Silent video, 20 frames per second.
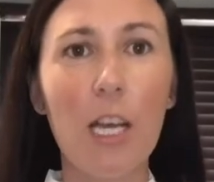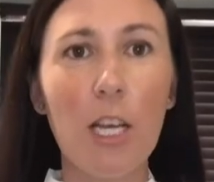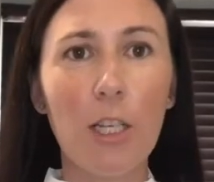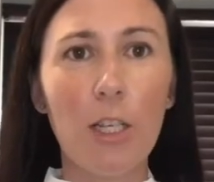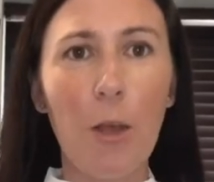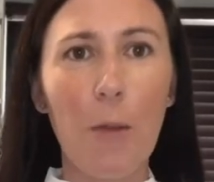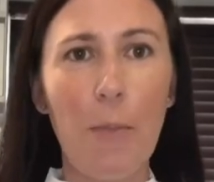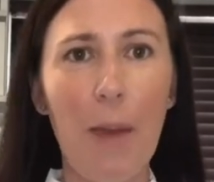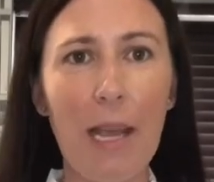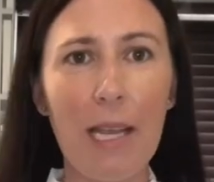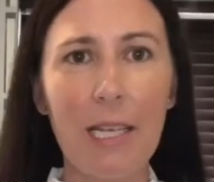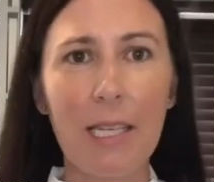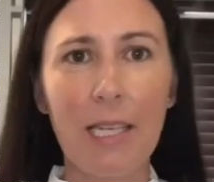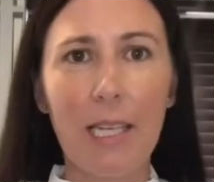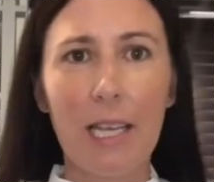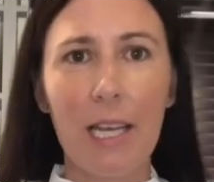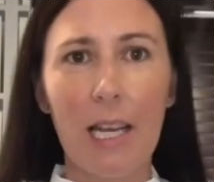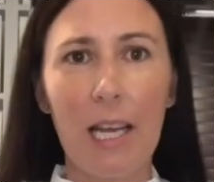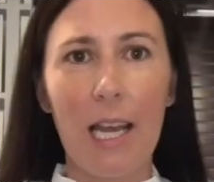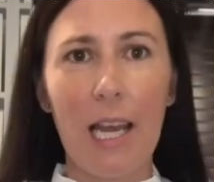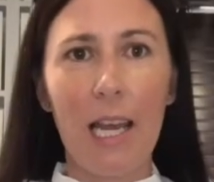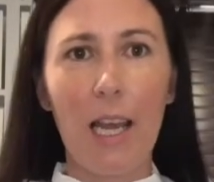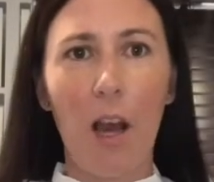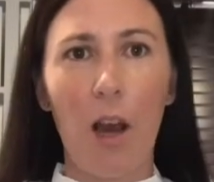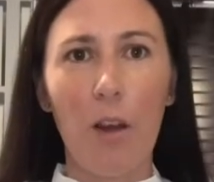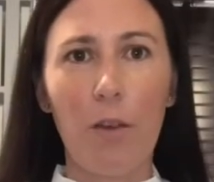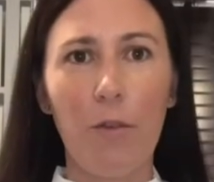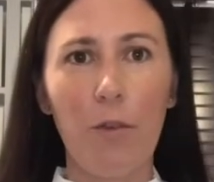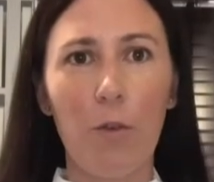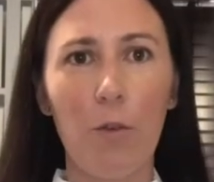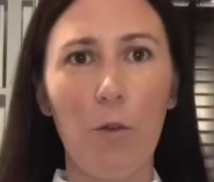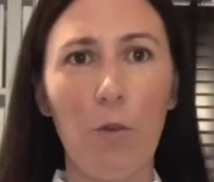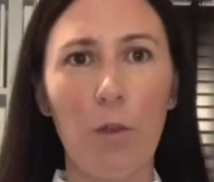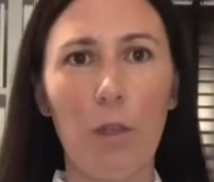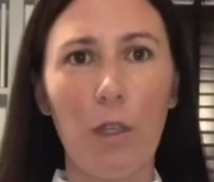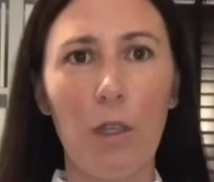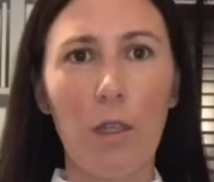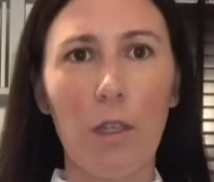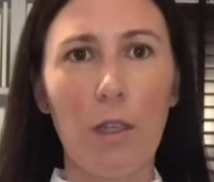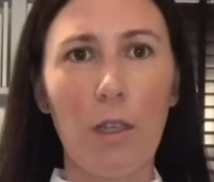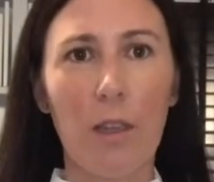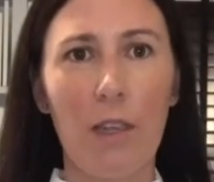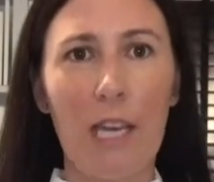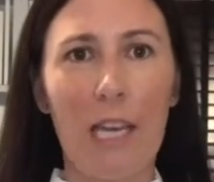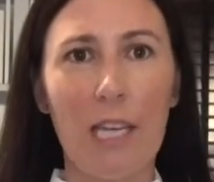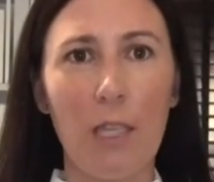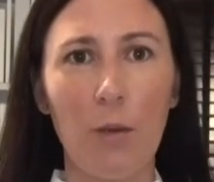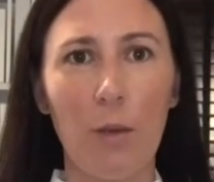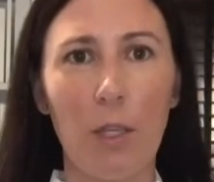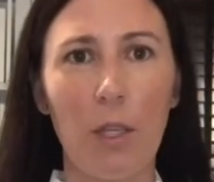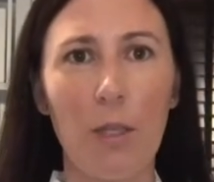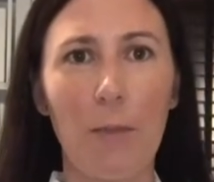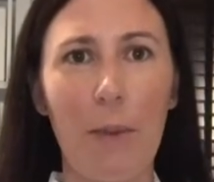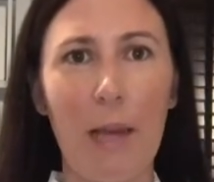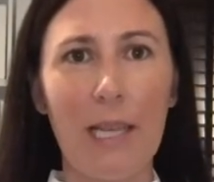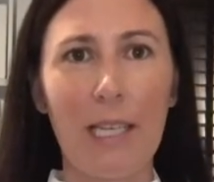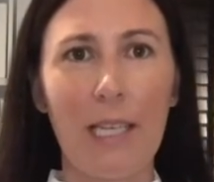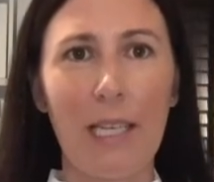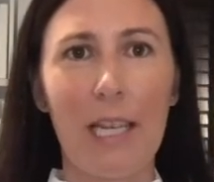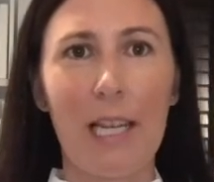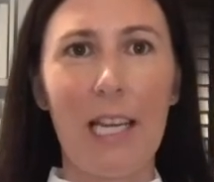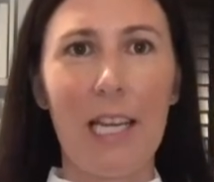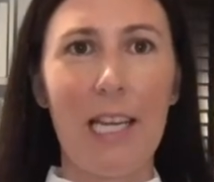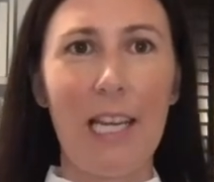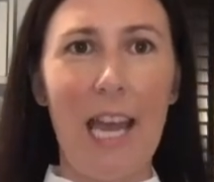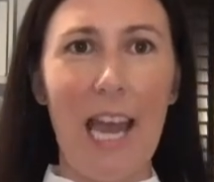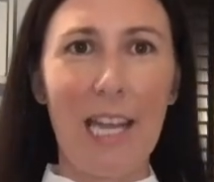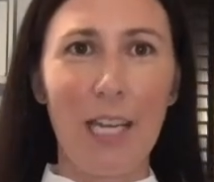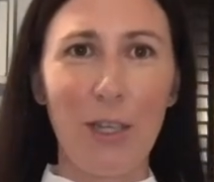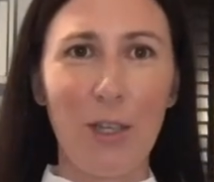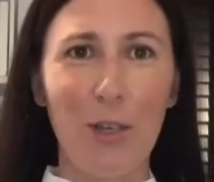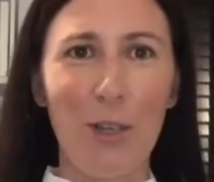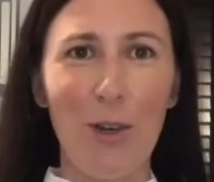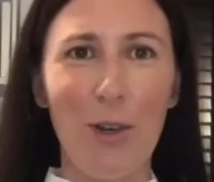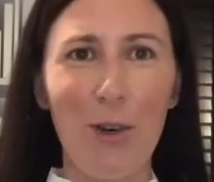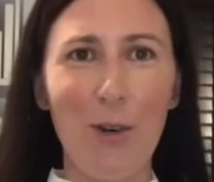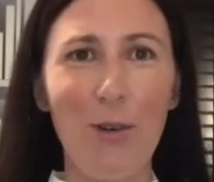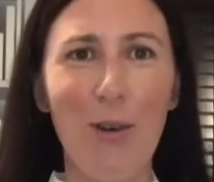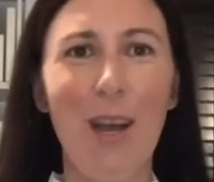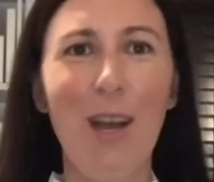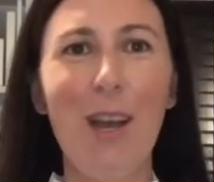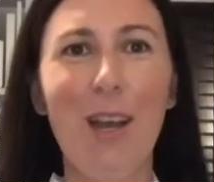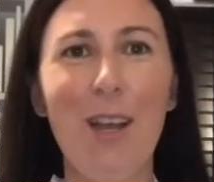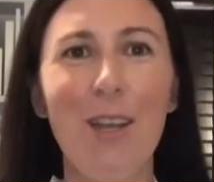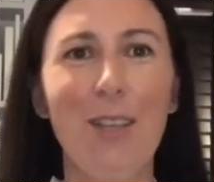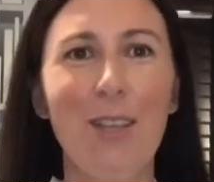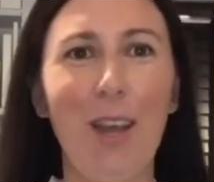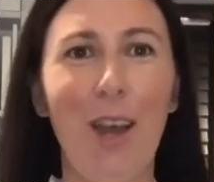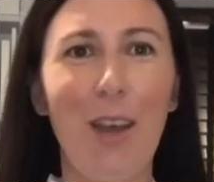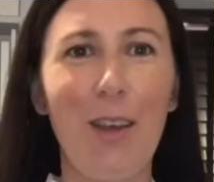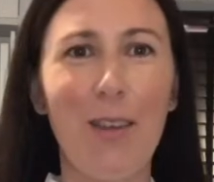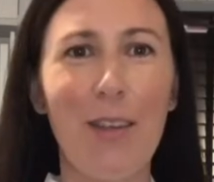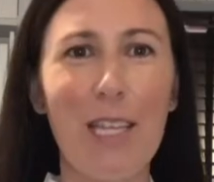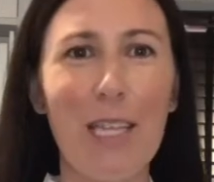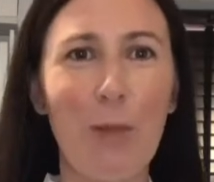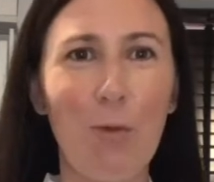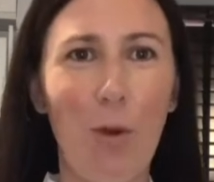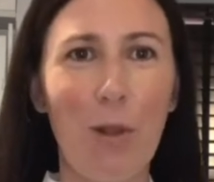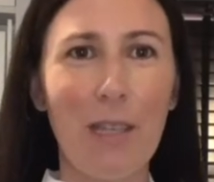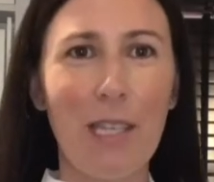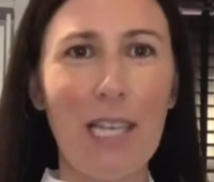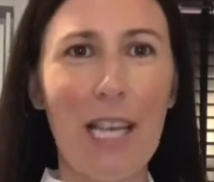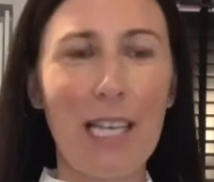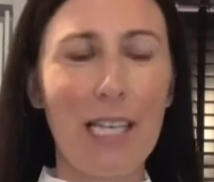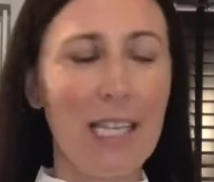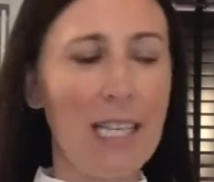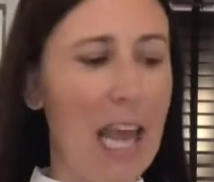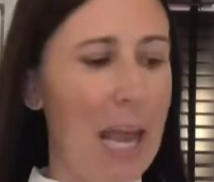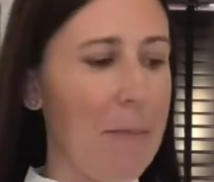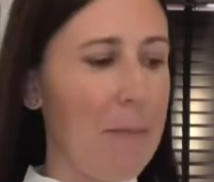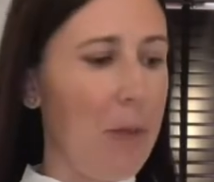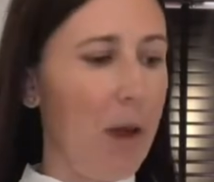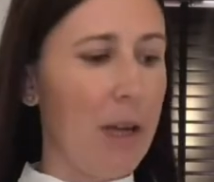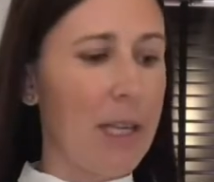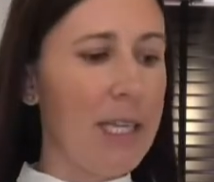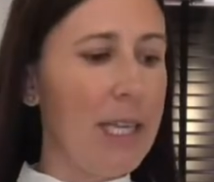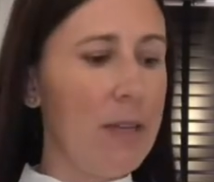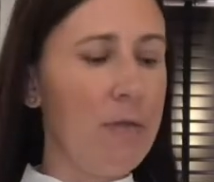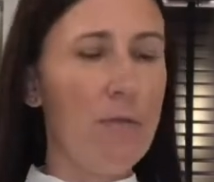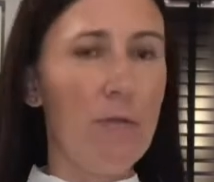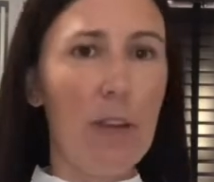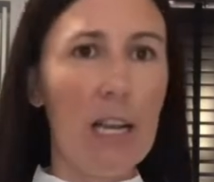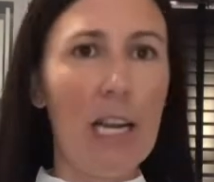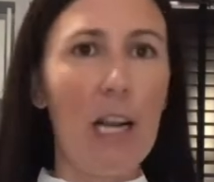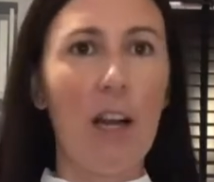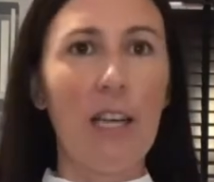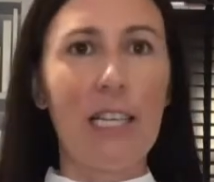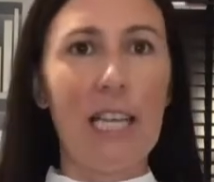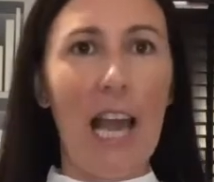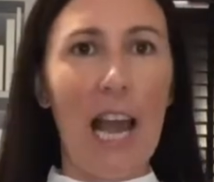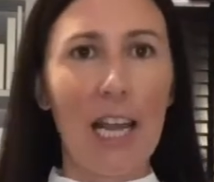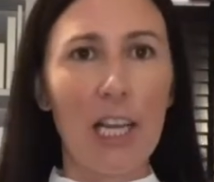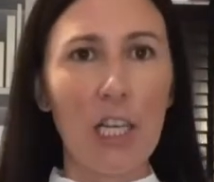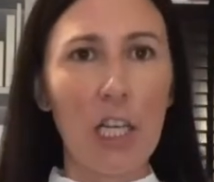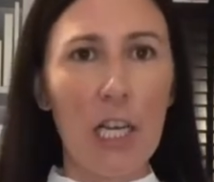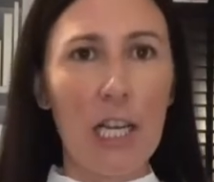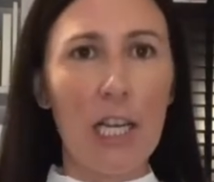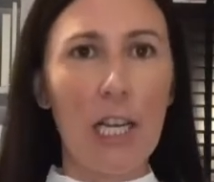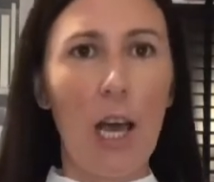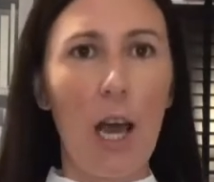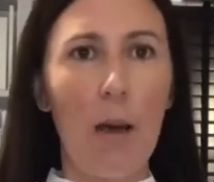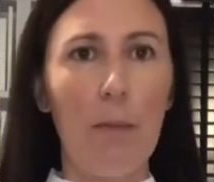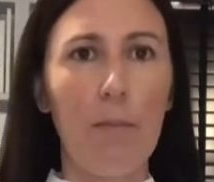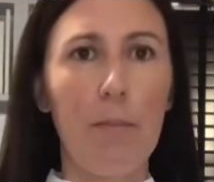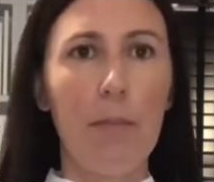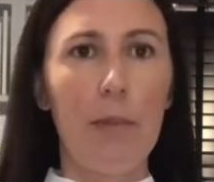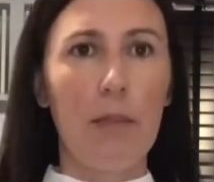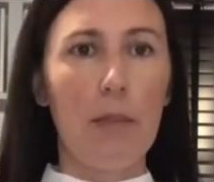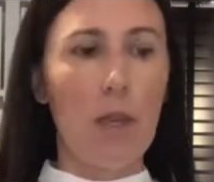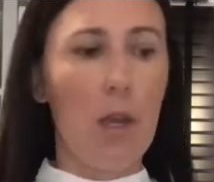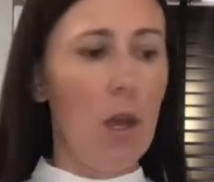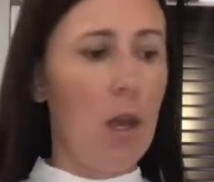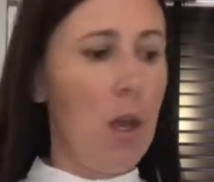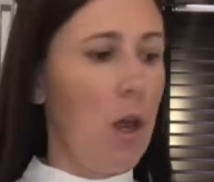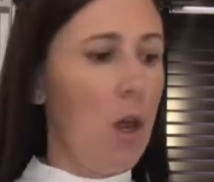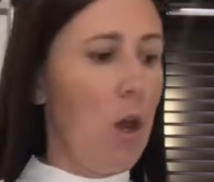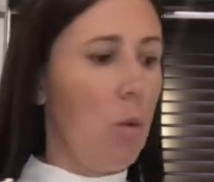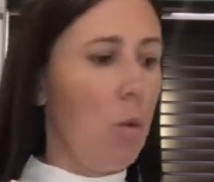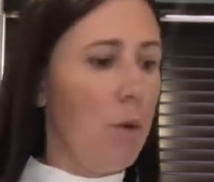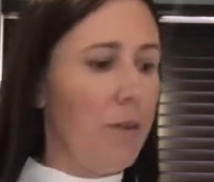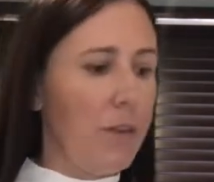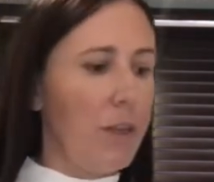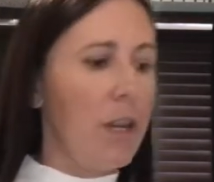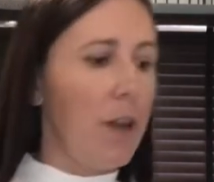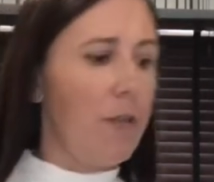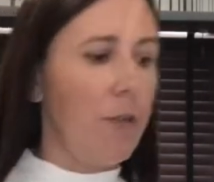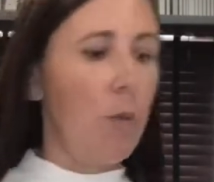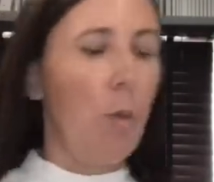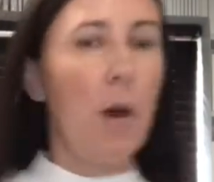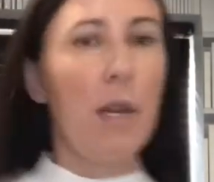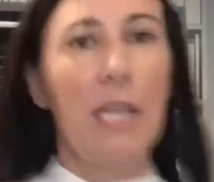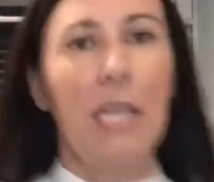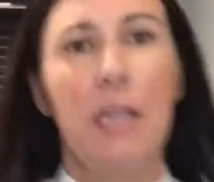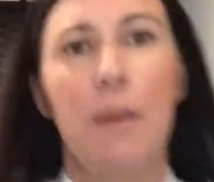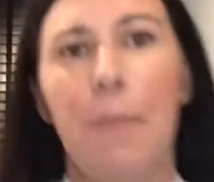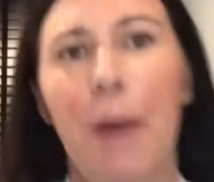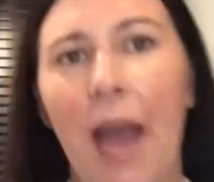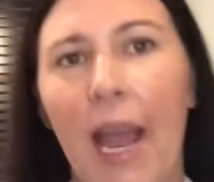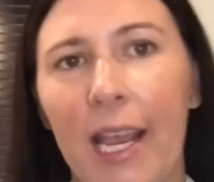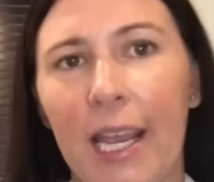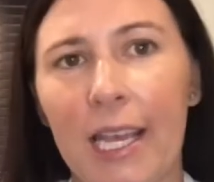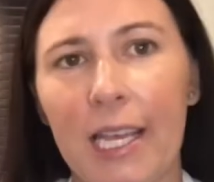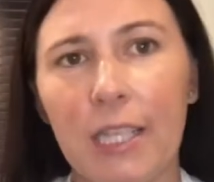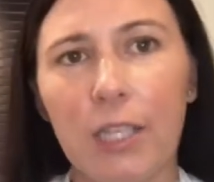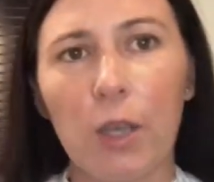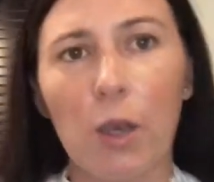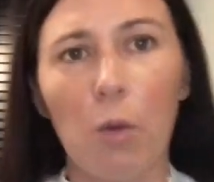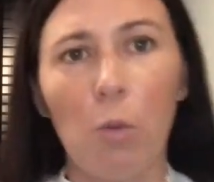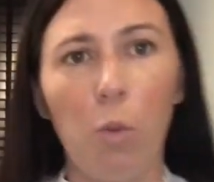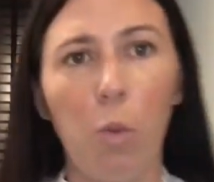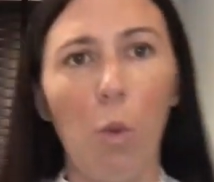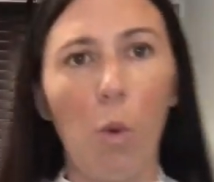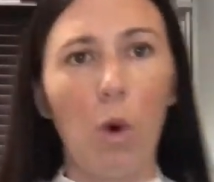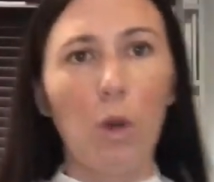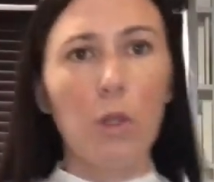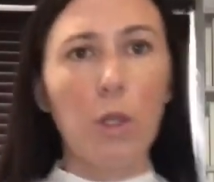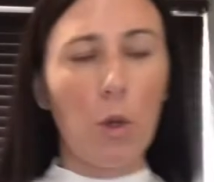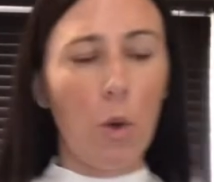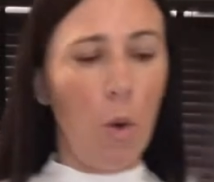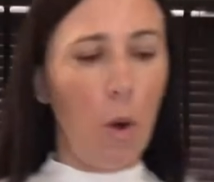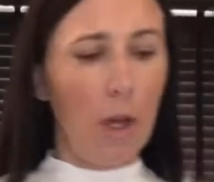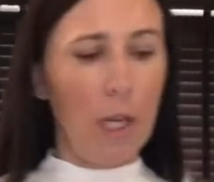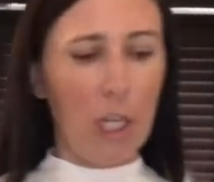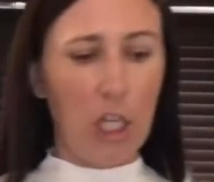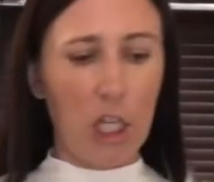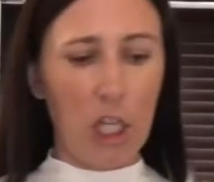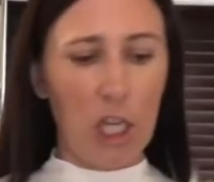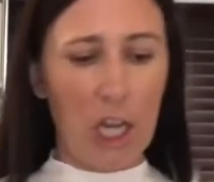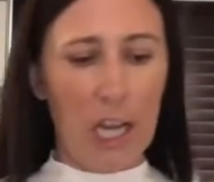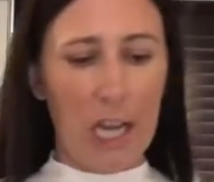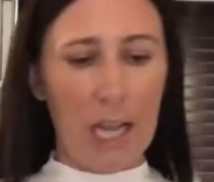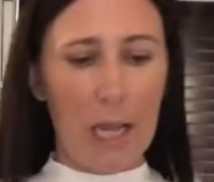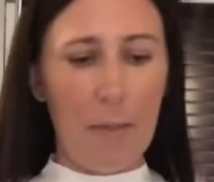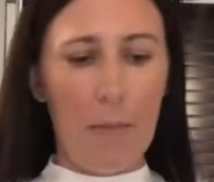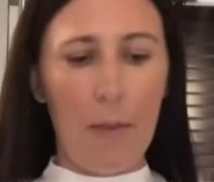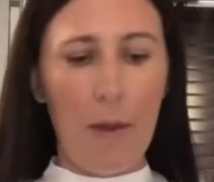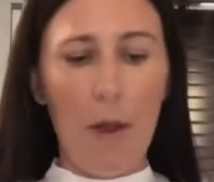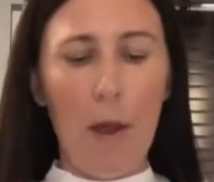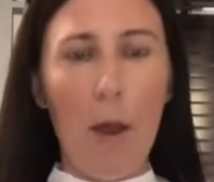So basically, I've ordered this, which is basically an angel. So this one says saint, but I didn't realize it actually comes with another one in the packet, so it was quite cheap.